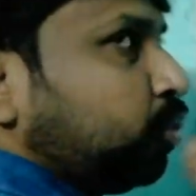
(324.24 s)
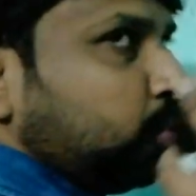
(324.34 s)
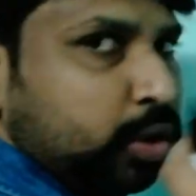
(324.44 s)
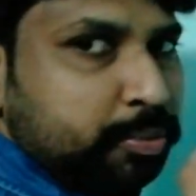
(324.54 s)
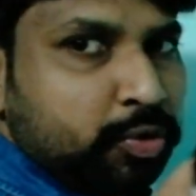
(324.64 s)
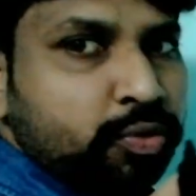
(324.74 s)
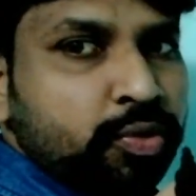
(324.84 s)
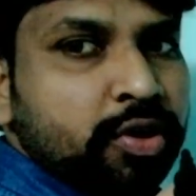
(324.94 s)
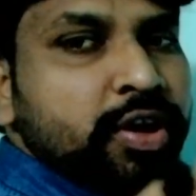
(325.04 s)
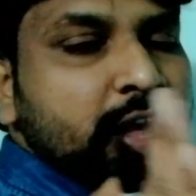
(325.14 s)
you remove
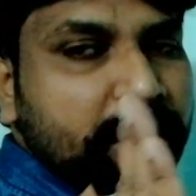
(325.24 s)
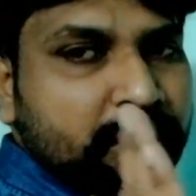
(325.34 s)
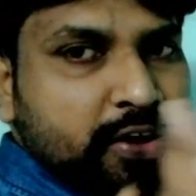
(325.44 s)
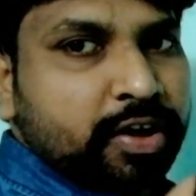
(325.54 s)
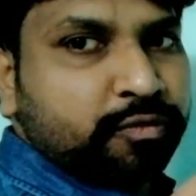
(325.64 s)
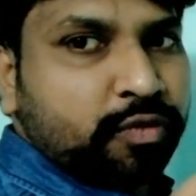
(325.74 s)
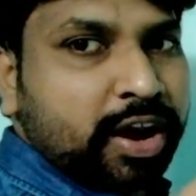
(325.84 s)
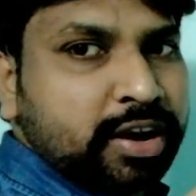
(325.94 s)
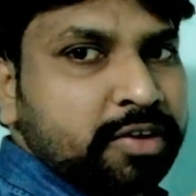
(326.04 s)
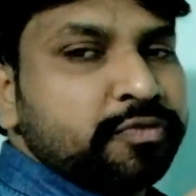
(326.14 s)

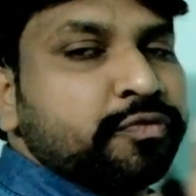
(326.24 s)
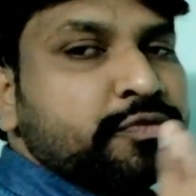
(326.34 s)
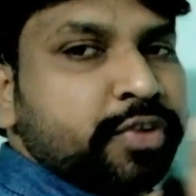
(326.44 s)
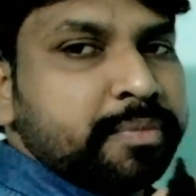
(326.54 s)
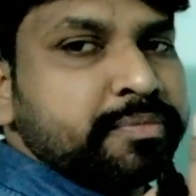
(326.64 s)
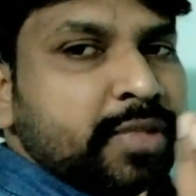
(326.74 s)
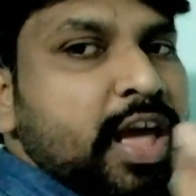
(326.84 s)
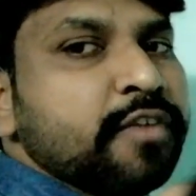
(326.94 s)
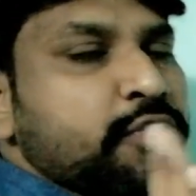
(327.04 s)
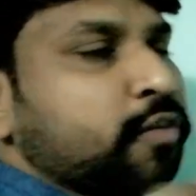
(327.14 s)
one from
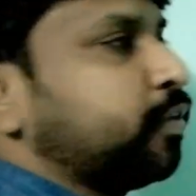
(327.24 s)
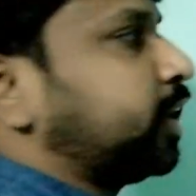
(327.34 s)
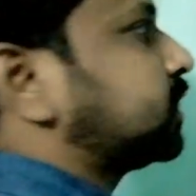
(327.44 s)
f of